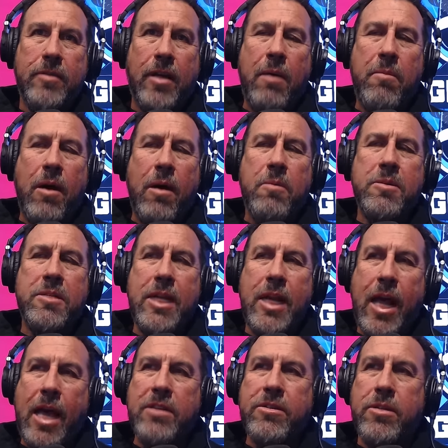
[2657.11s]
I, I was
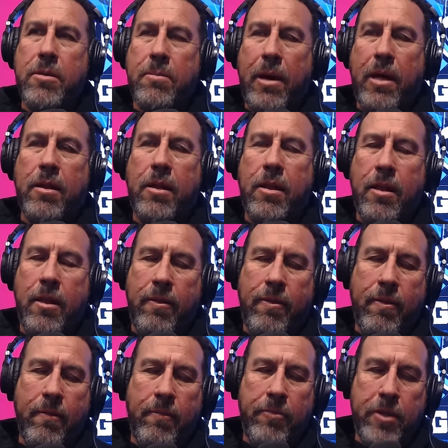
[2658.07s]
going to ask you about
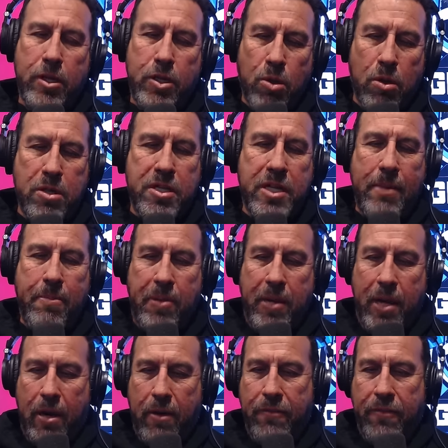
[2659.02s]
the George Saint
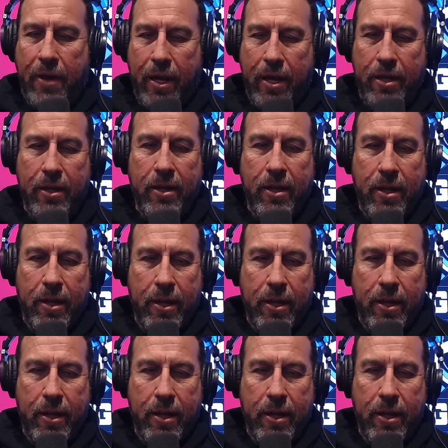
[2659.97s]
Pierre fight.